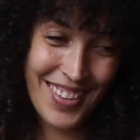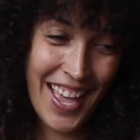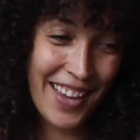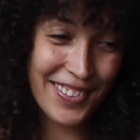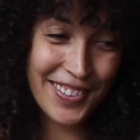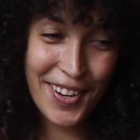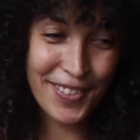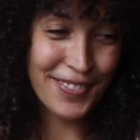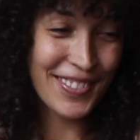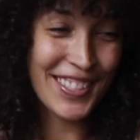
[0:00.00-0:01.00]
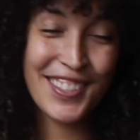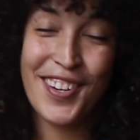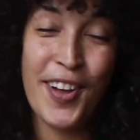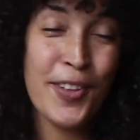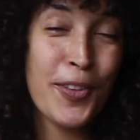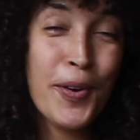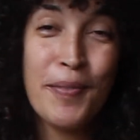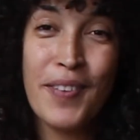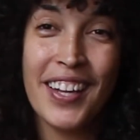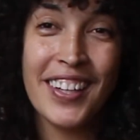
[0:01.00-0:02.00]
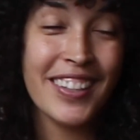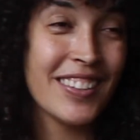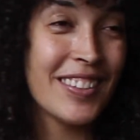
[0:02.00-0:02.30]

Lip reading: I don't know. We should all know about it.